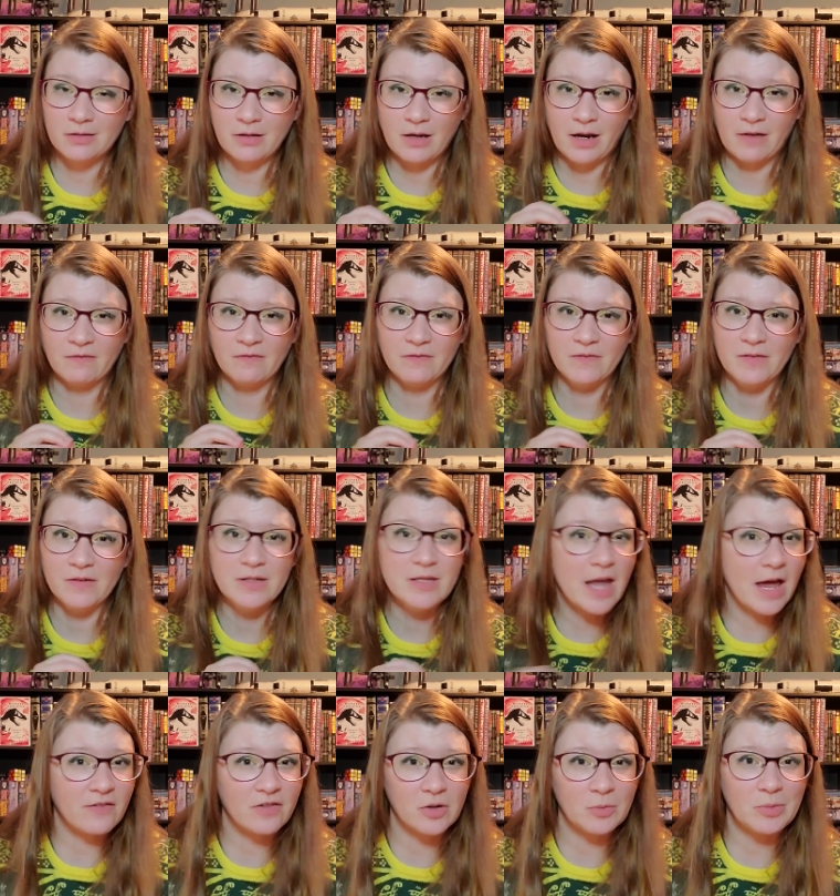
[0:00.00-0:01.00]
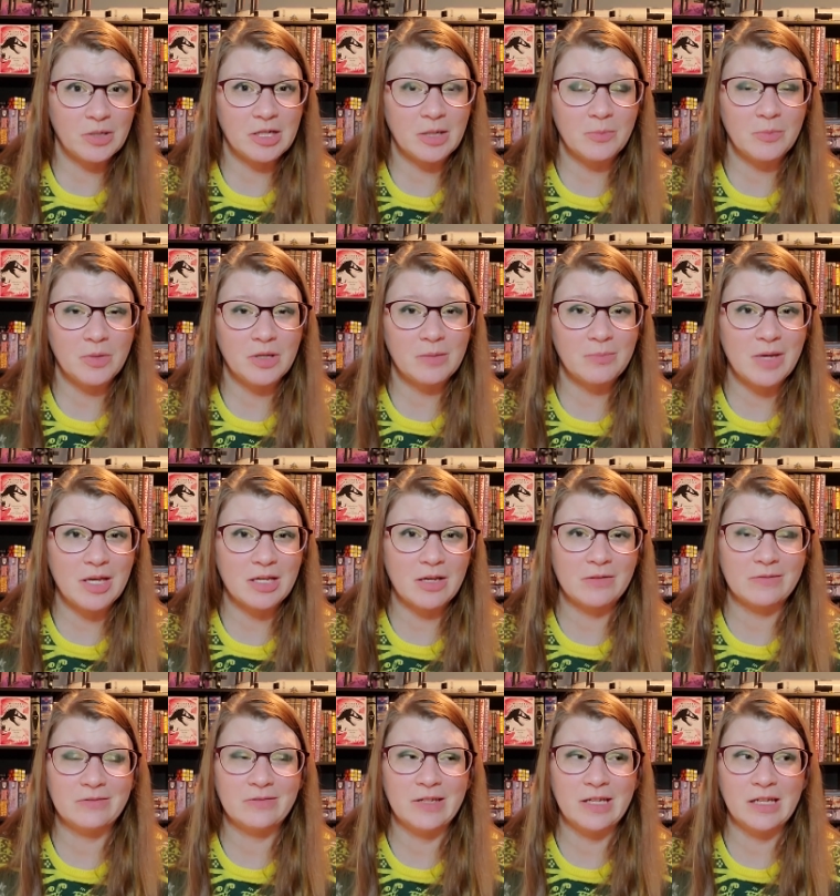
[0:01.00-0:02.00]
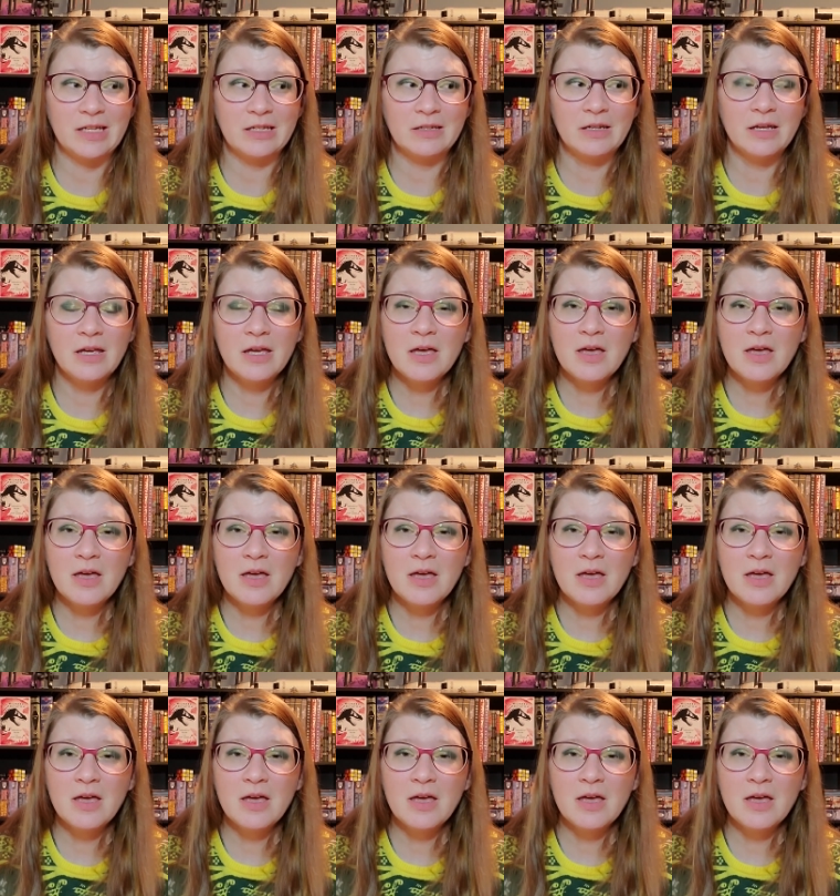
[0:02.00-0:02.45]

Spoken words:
I've never been a big makeup fan,